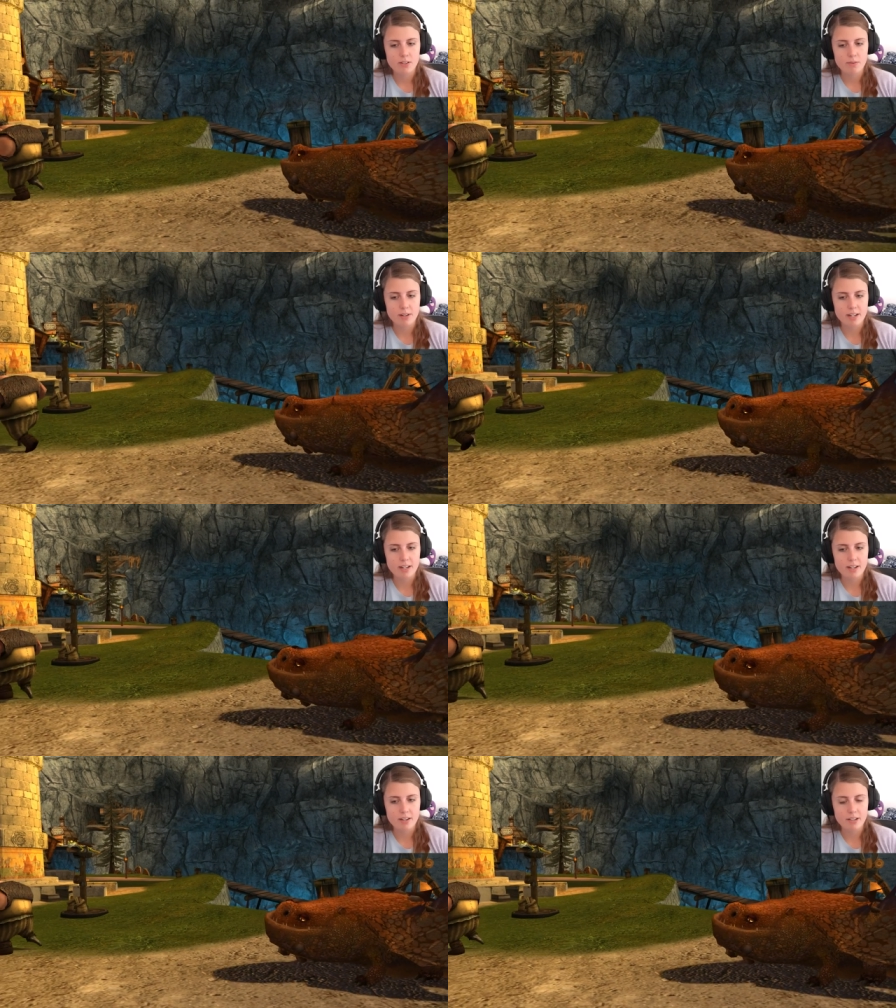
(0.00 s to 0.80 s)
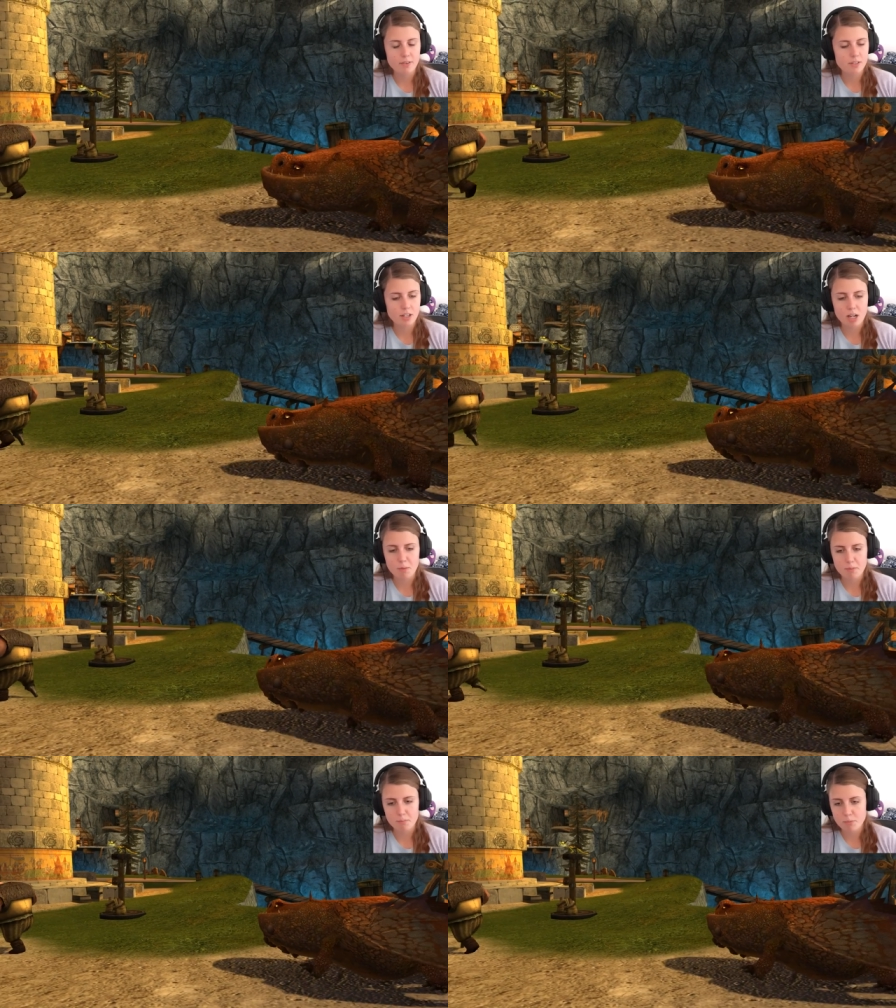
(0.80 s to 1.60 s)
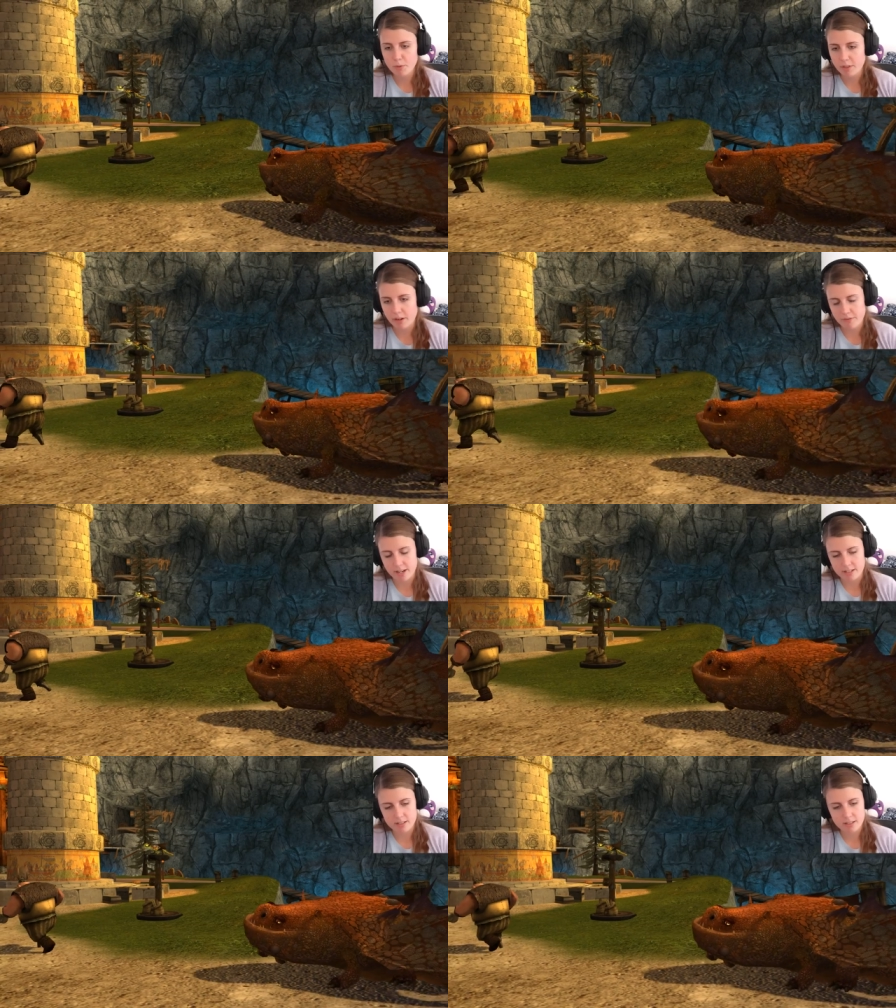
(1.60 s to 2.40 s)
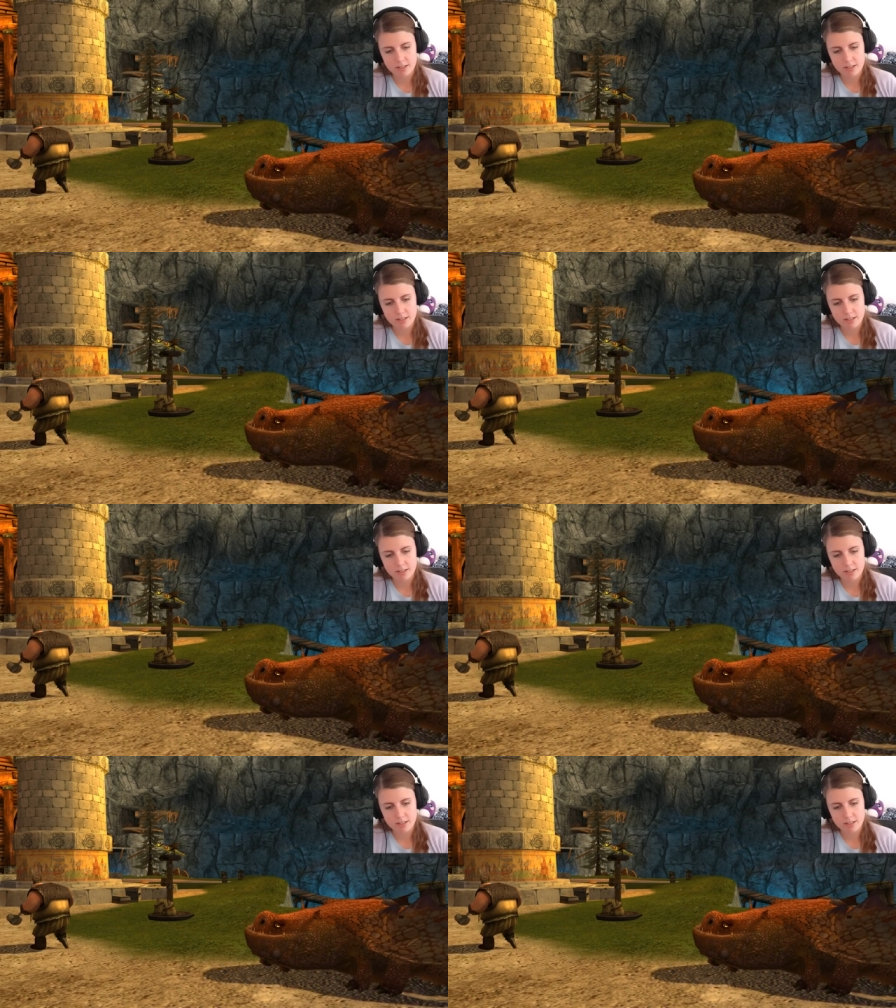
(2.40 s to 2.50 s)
Wow, i never seen Gobber move that fast.